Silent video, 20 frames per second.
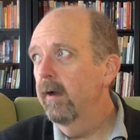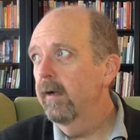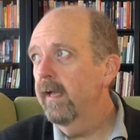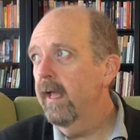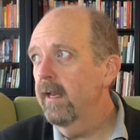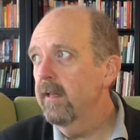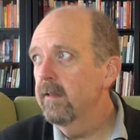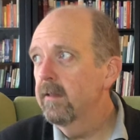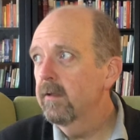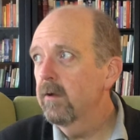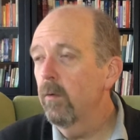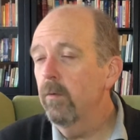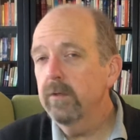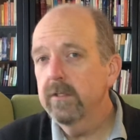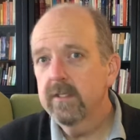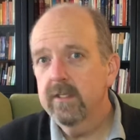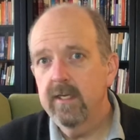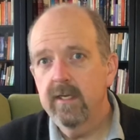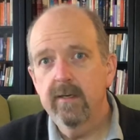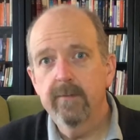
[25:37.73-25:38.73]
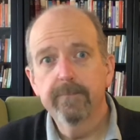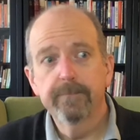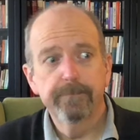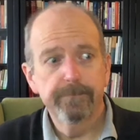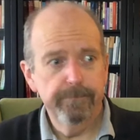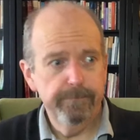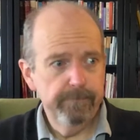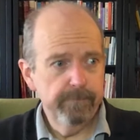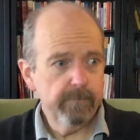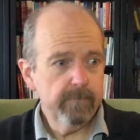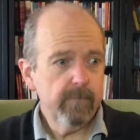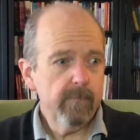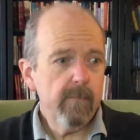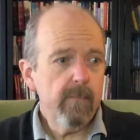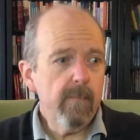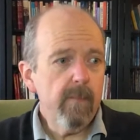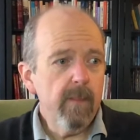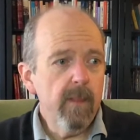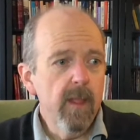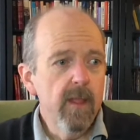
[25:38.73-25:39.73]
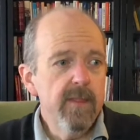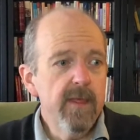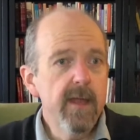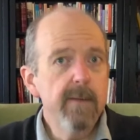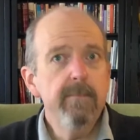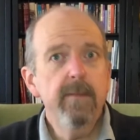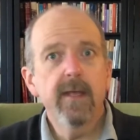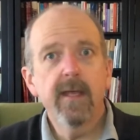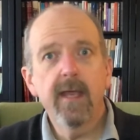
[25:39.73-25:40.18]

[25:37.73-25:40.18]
Kenneth Goldstein then